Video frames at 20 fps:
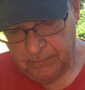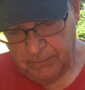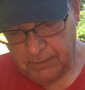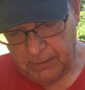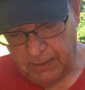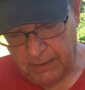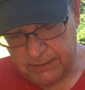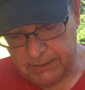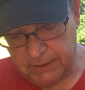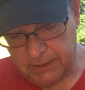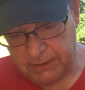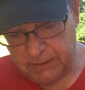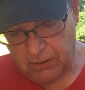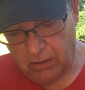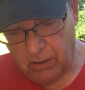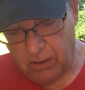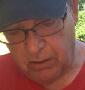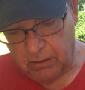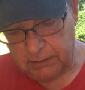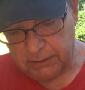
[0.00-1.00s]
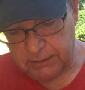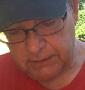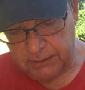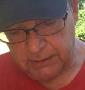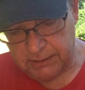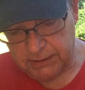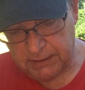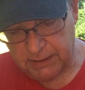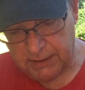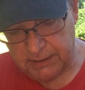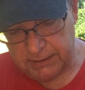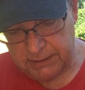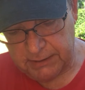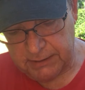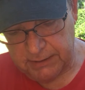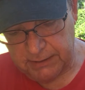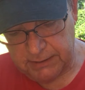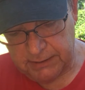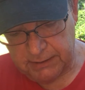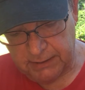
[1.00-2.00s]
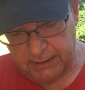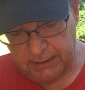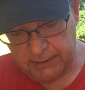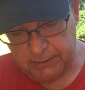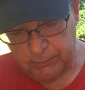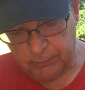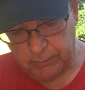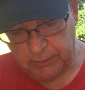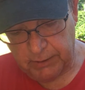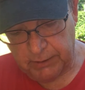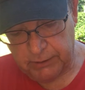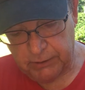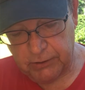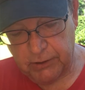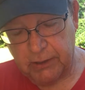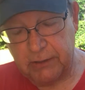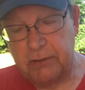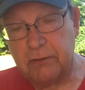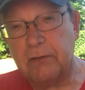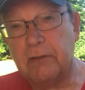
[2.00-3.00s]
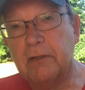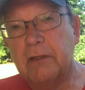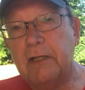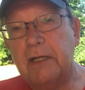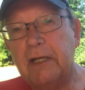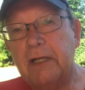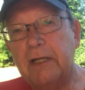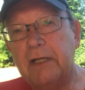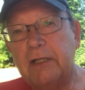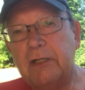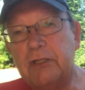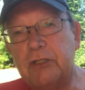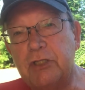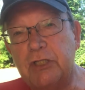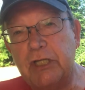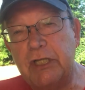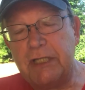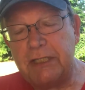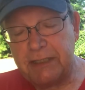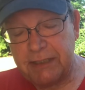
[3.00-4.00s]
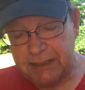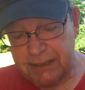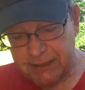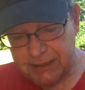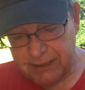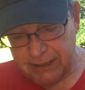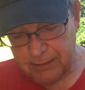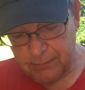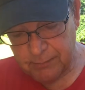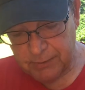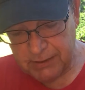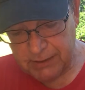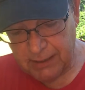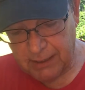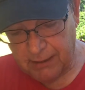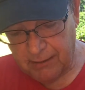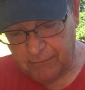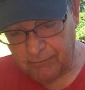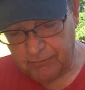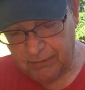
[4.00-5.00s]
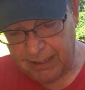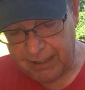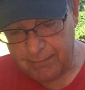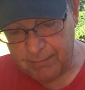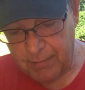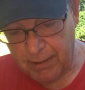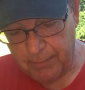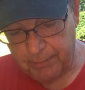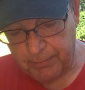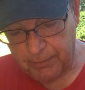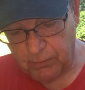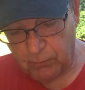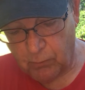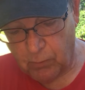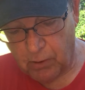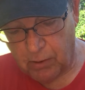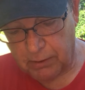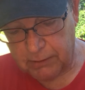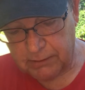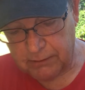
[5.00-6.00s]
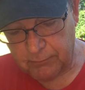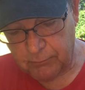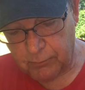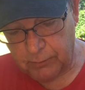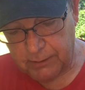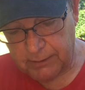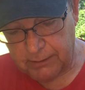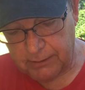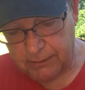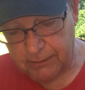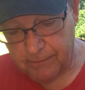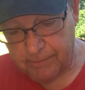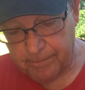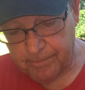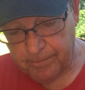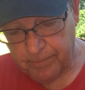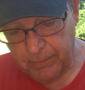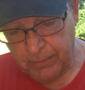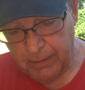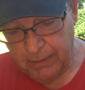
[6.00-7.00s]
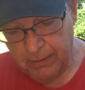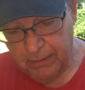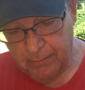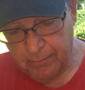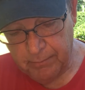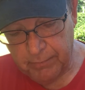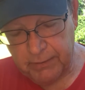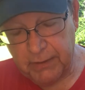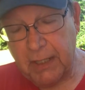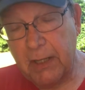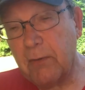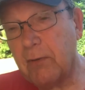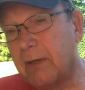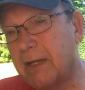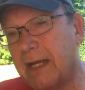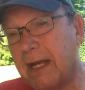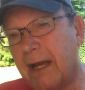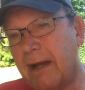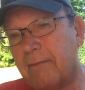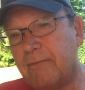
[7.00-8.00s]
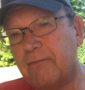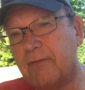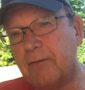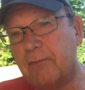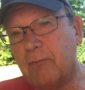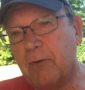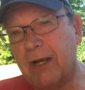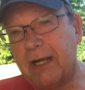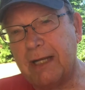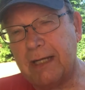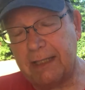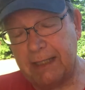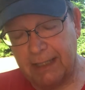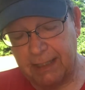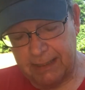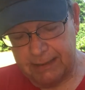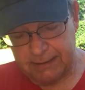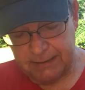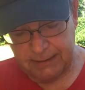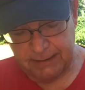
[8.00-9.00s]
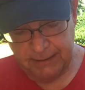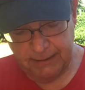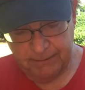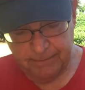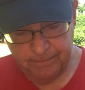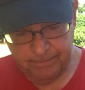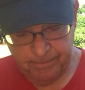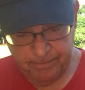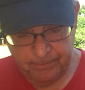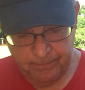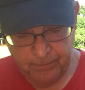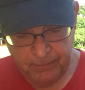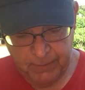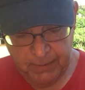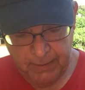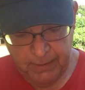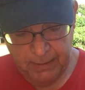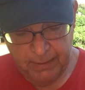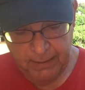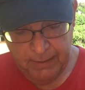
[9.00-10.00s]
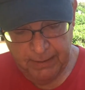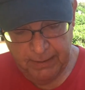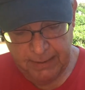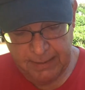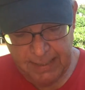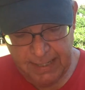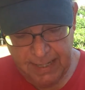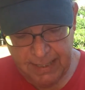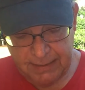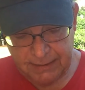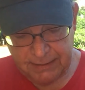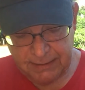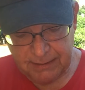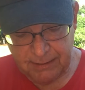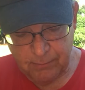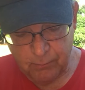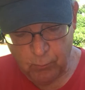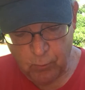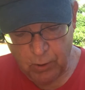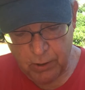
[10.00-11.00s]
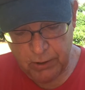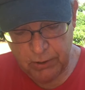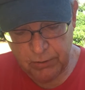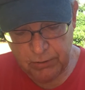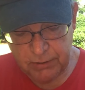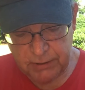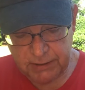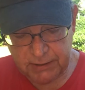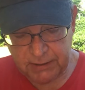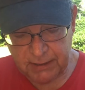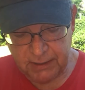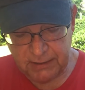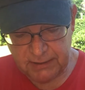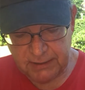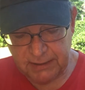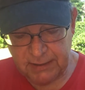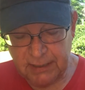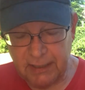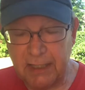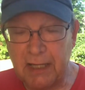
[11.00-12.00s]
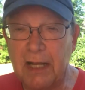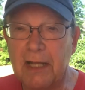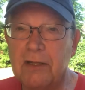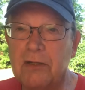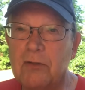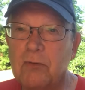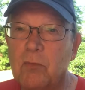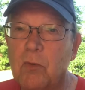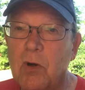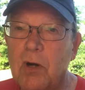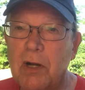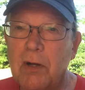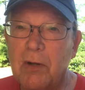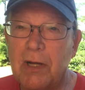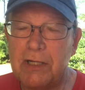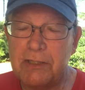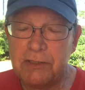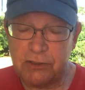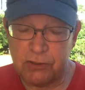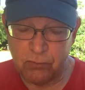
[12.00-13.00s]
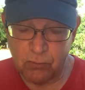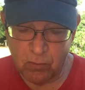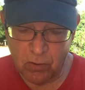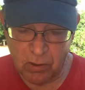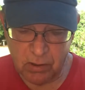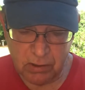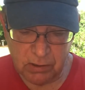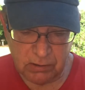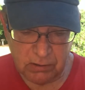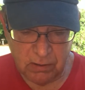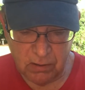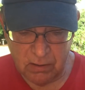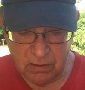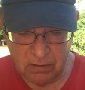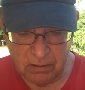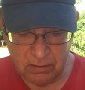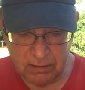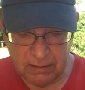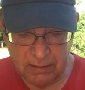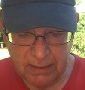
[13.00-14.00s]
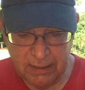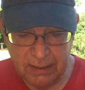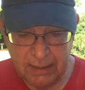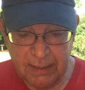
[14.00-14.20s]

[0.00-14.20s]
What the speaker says: As they talked and discussed these things with each other, Jesus himself came up and walked with them, but they were kept from recognizing him. He asked them, "What are you discussing together as you walk along?"